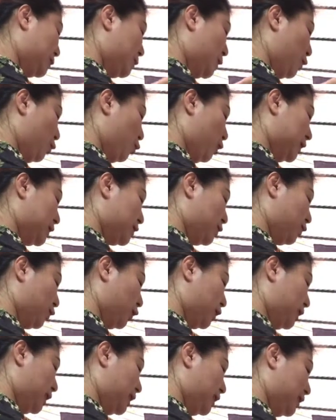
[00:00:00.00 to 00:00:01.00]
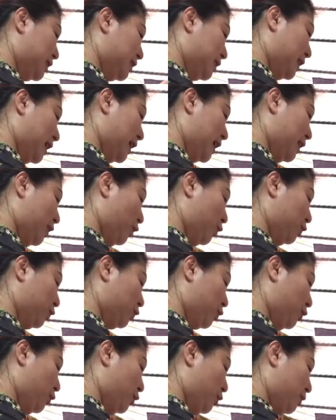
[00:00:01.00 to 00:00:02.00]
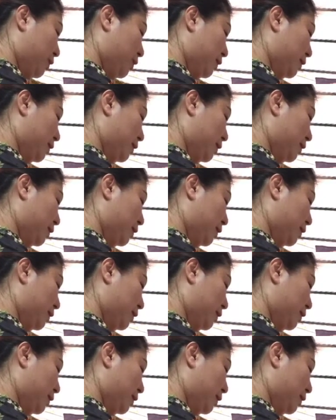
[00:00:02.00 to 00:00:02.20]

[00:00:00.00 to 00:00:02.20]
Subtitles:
me what's for dinner. I also